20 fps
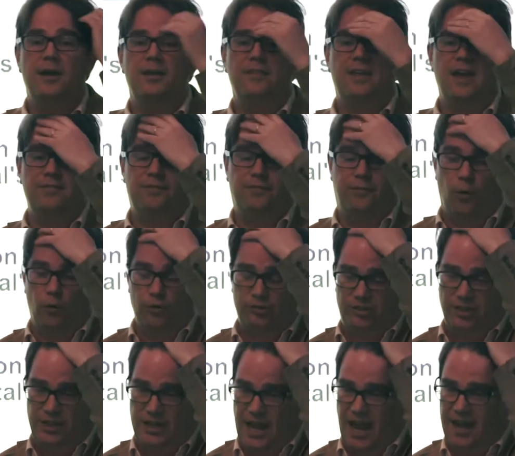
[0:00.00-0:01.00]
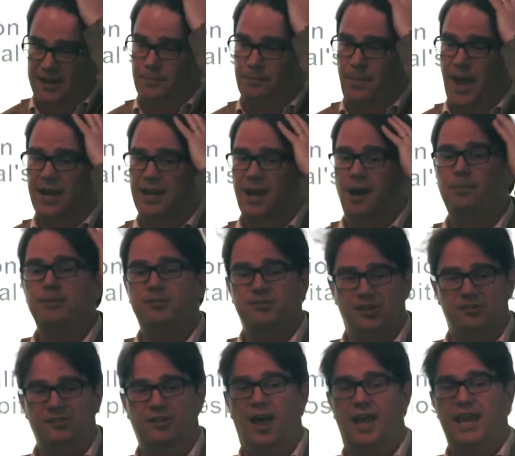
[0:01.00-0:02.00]
They fortunately had a backup,
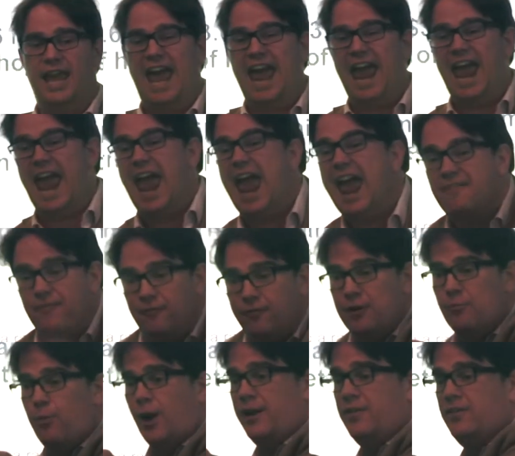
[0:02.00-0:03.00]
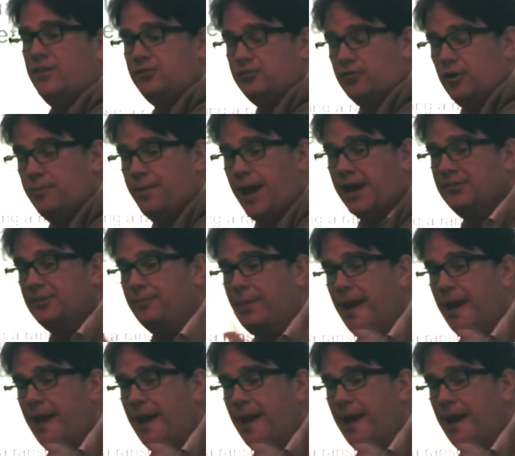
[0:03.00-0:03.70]
just like everyone in this room has a